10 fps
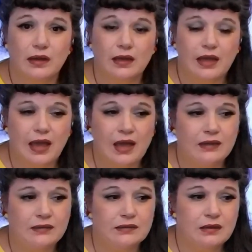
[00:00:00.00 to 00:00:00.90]

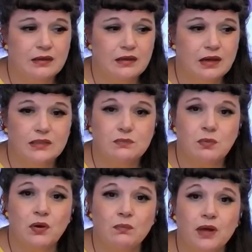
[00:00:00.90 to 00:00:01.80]
and a
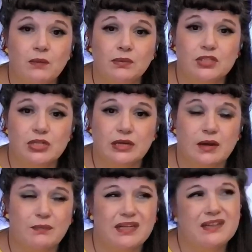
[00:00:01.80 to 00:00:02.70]
small publishing
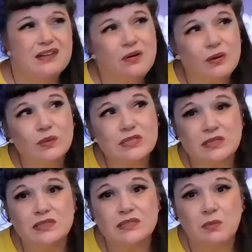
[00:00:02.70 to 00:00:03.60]
company. No, it wasn't a
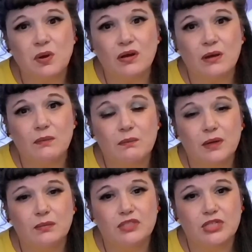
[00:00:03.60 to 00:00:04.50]
small
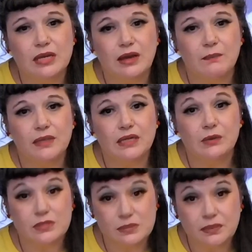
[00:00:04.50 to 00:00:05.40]
publishing company. It
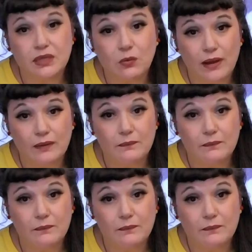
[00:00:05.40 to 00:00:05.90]
was a big one.